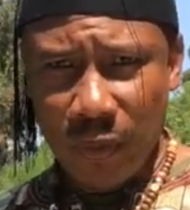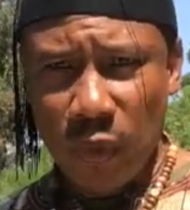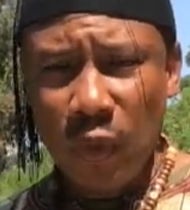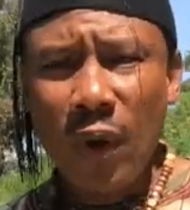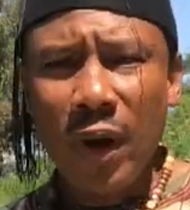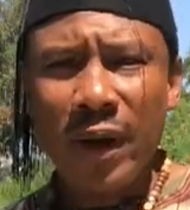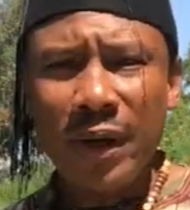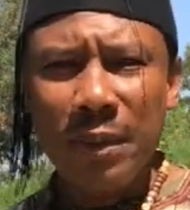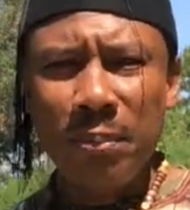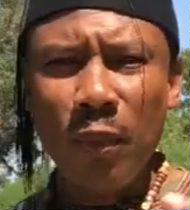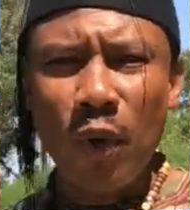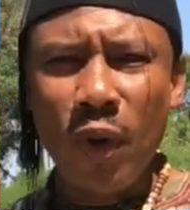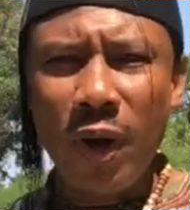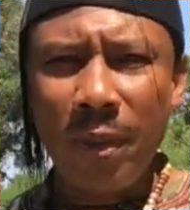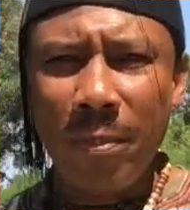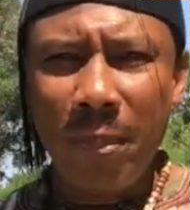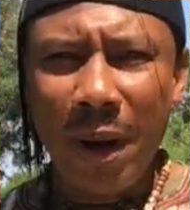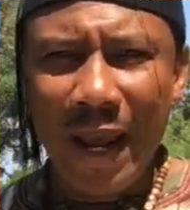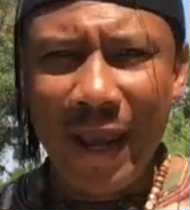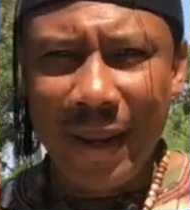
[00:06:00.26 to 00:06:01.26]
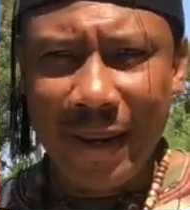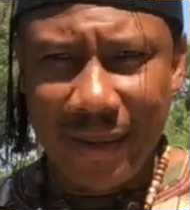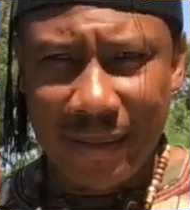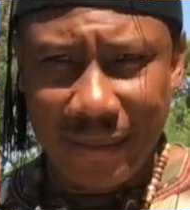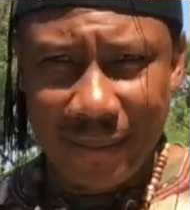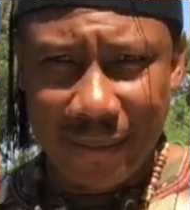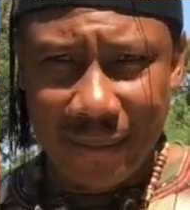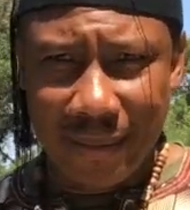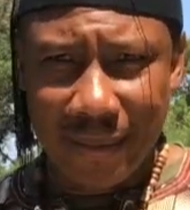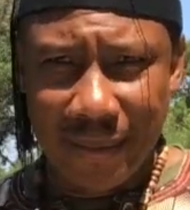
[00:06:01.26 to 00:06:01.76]
Who are the
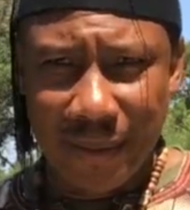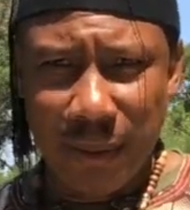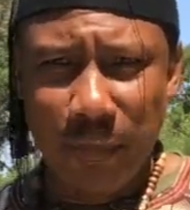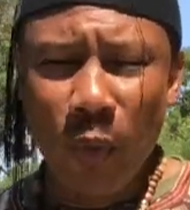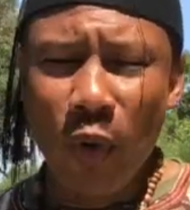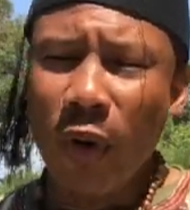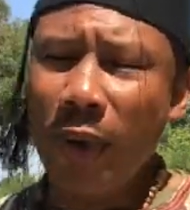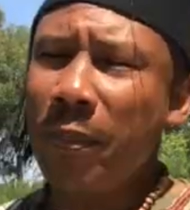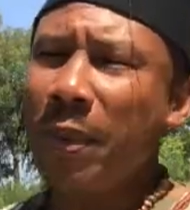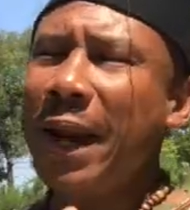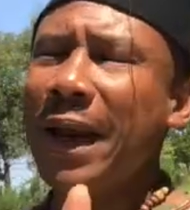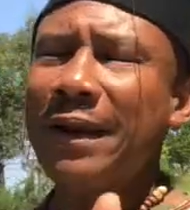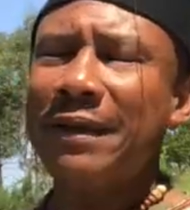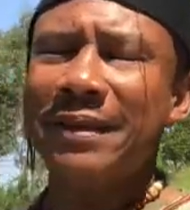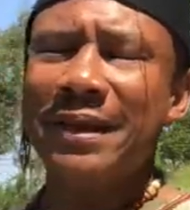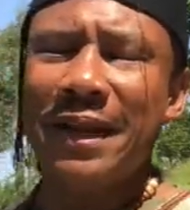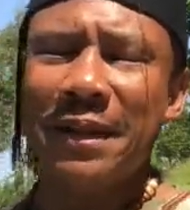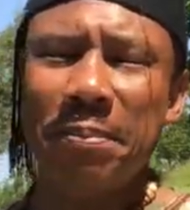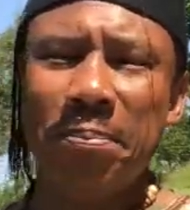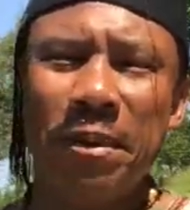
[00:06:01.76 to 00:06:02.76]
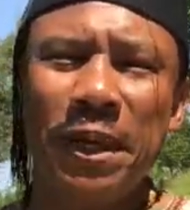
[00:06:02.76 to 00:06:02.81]
Moabites? The Moabites are the